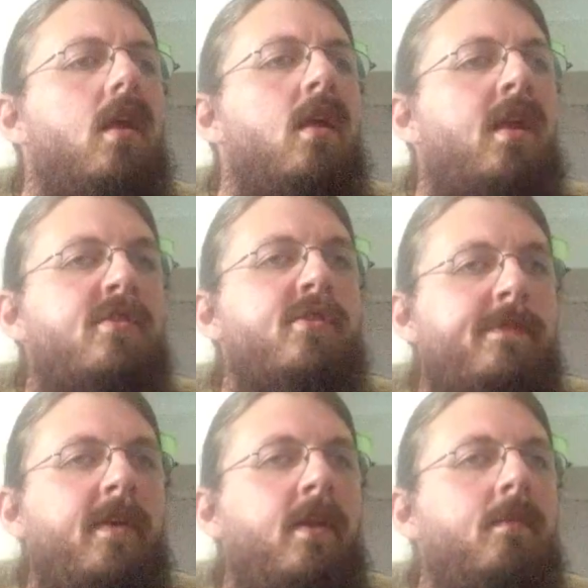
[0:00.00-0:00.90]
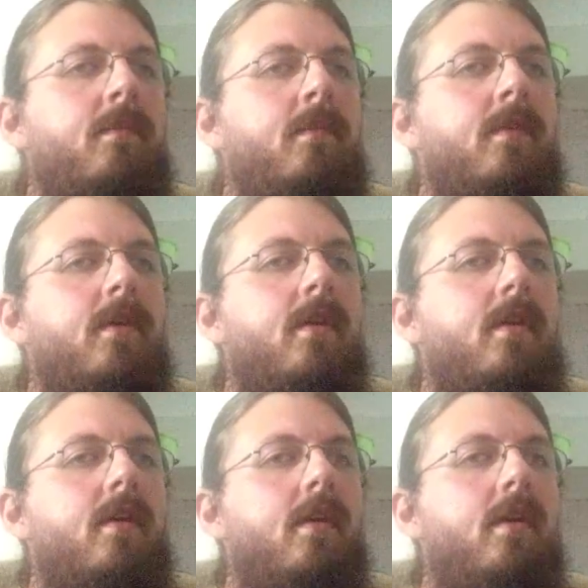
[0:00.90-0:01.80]
Get your freedom
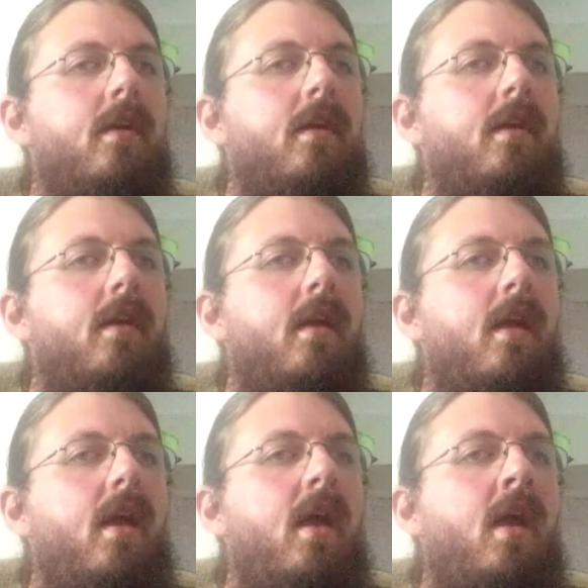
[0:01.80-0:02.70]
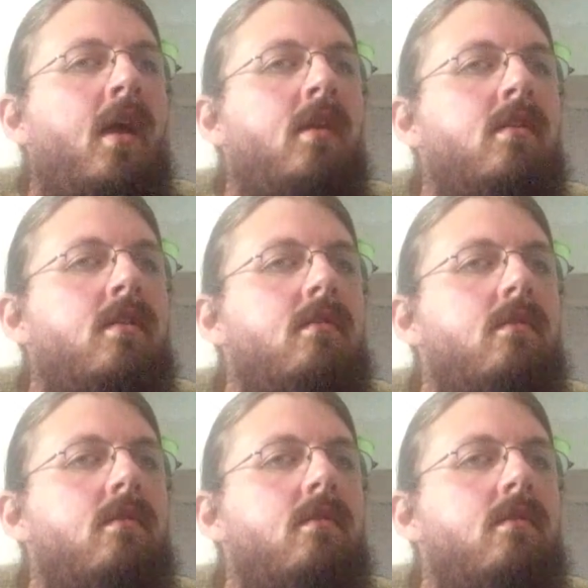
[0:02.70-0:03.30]
and